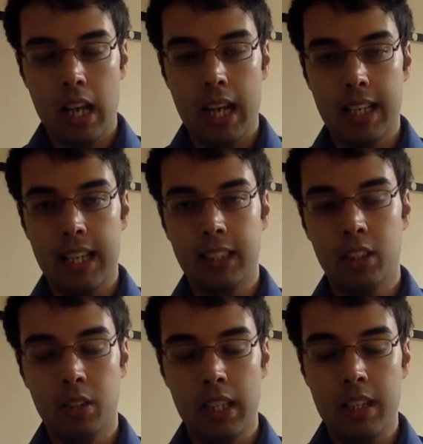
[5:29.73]
And that's
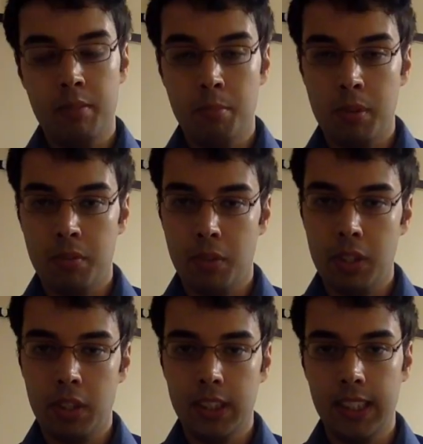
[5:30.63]
even before
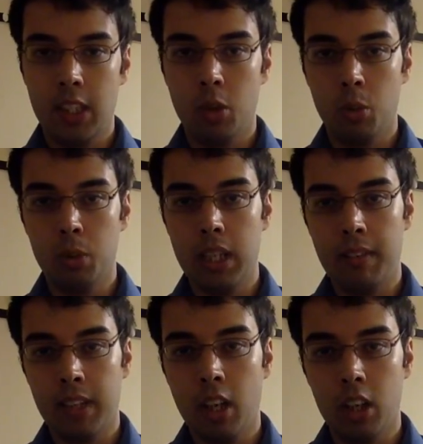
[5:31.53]
you consider all the
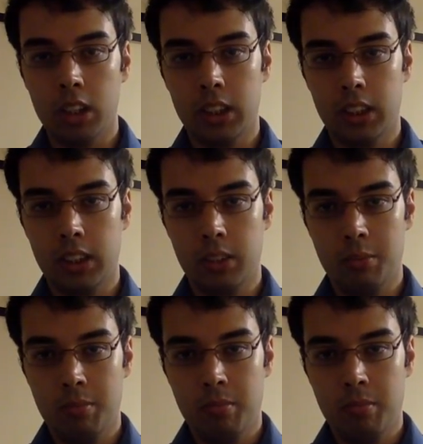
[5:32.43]
other costs.